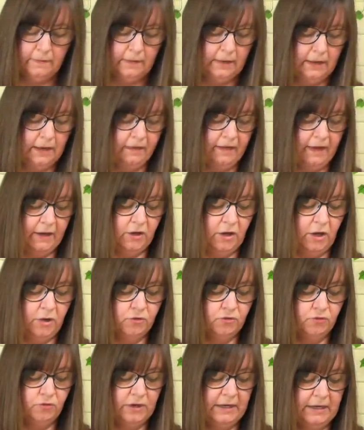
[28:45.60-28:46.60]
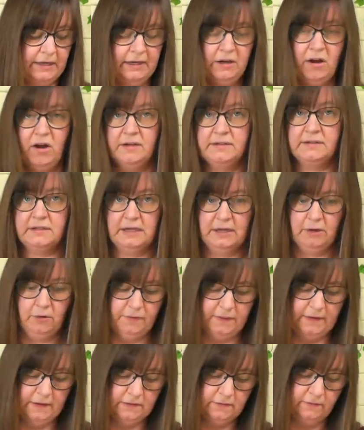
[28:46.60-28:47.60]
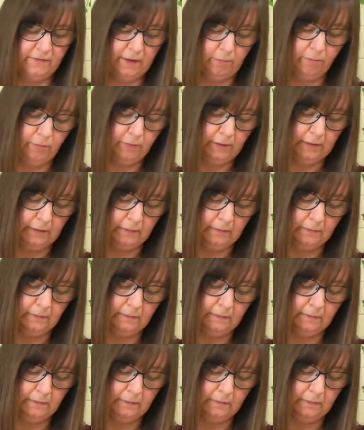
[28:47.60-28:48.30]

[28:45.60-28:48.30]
Okay, that goes really nicely on this fabric.